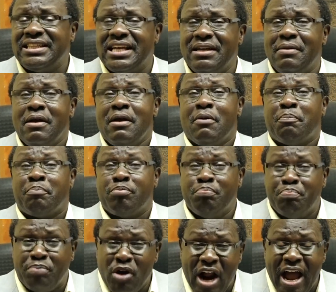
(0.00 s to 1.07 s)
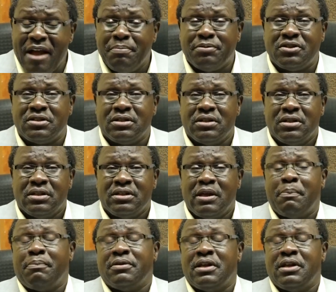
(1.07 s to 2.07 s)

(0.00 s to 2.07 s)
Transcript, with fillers: they bribed the,